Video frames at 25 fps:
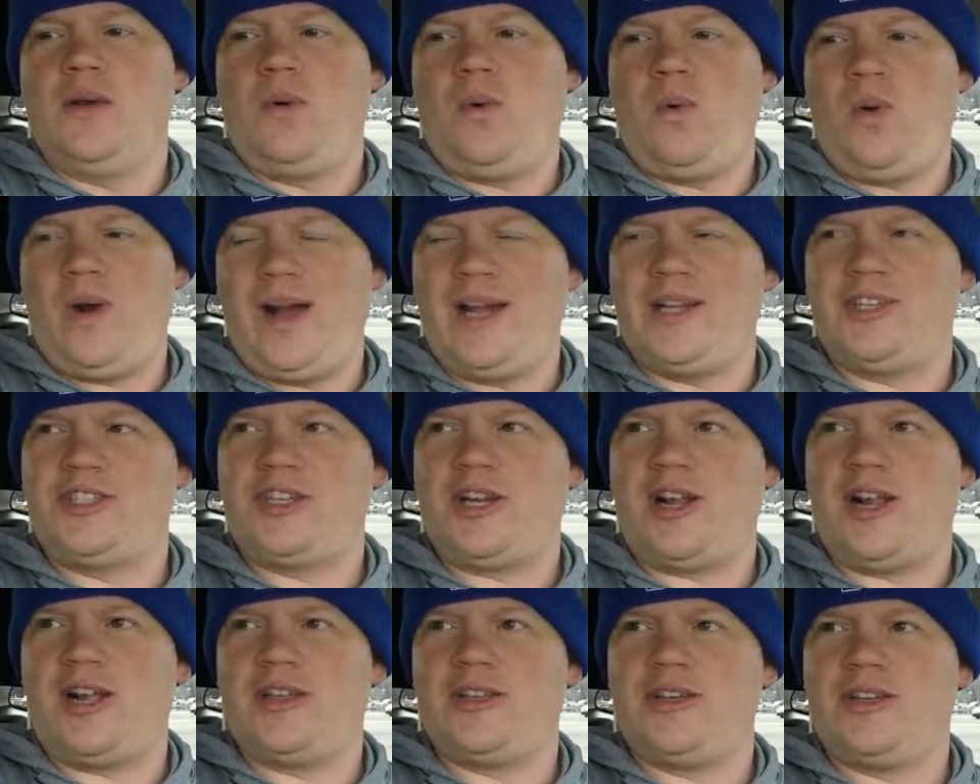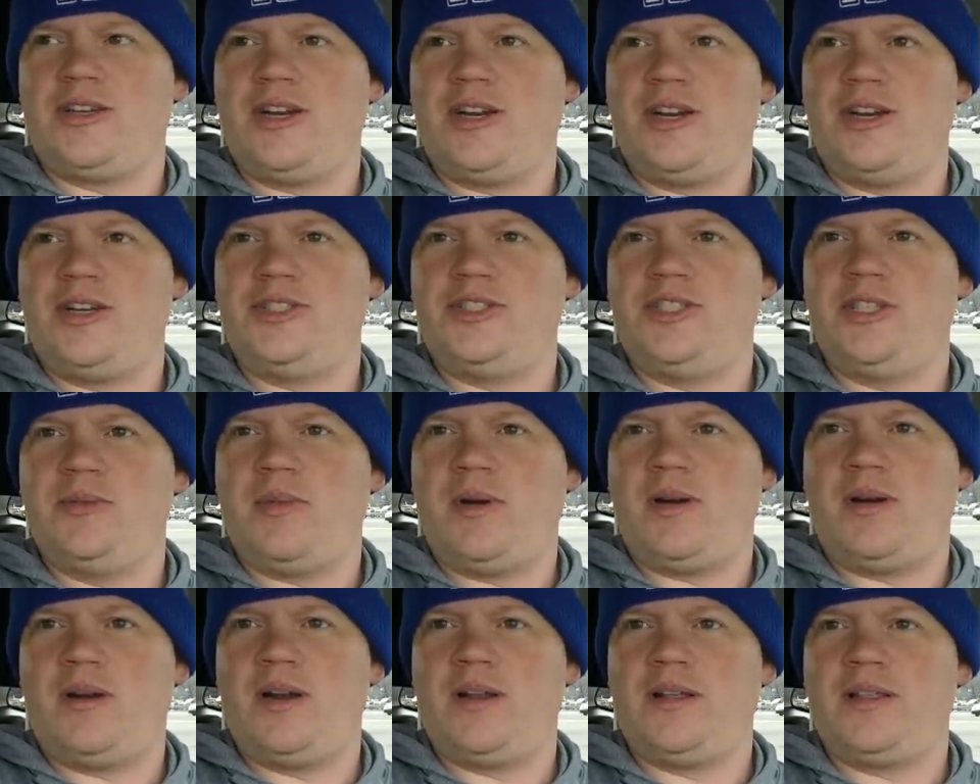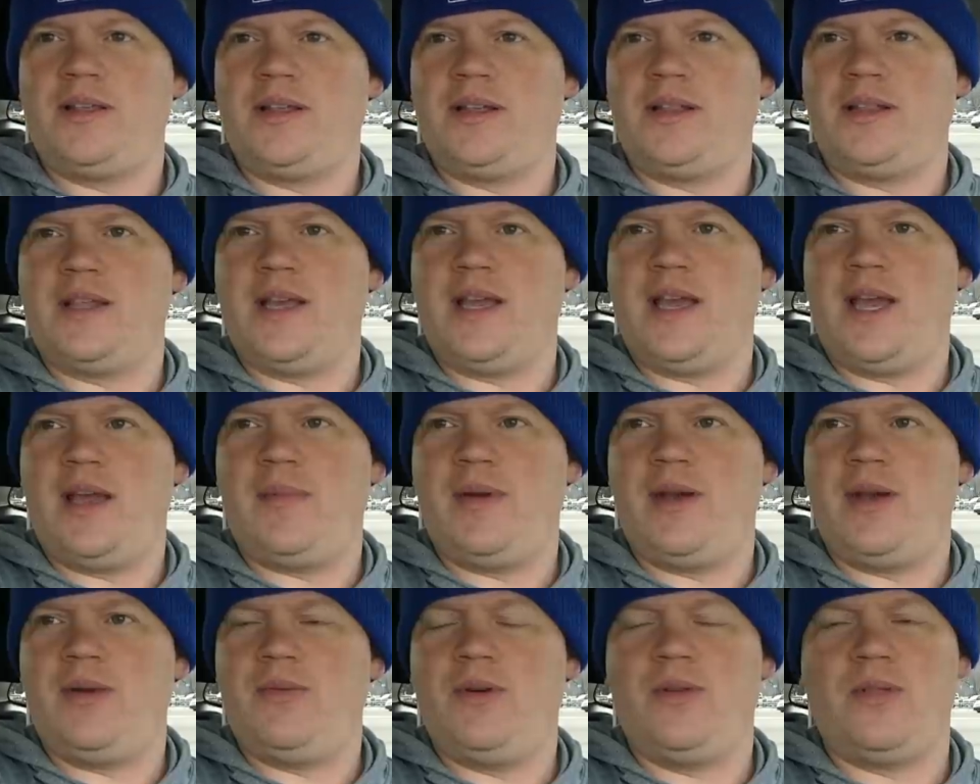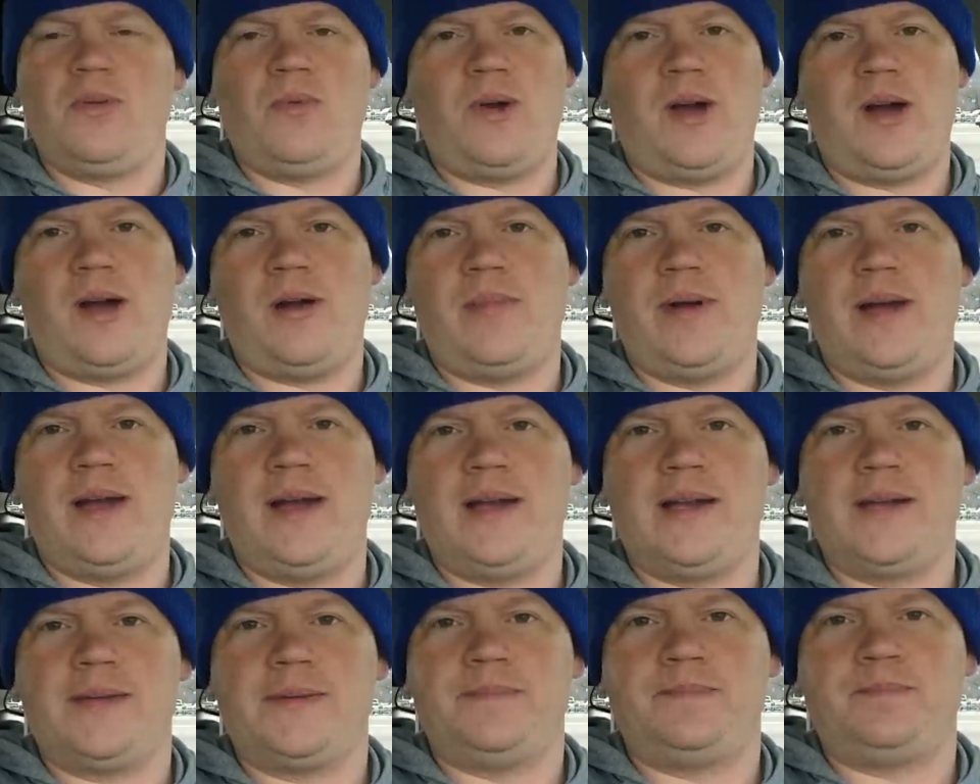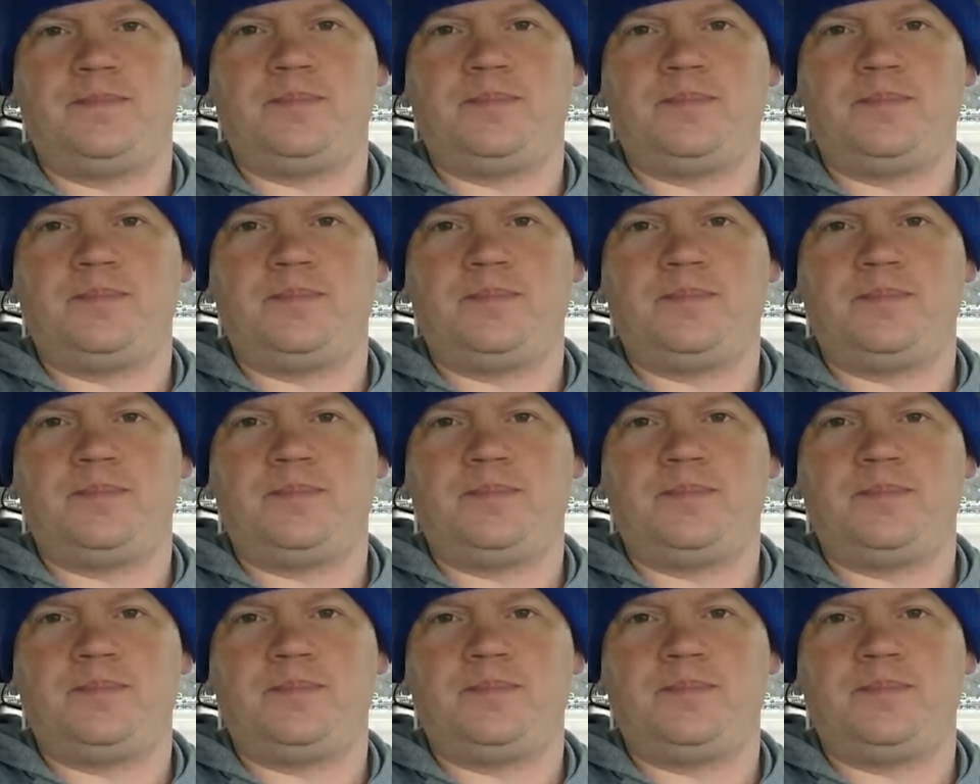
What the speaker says: white chocolate Hershey bar I think they came out with a while back.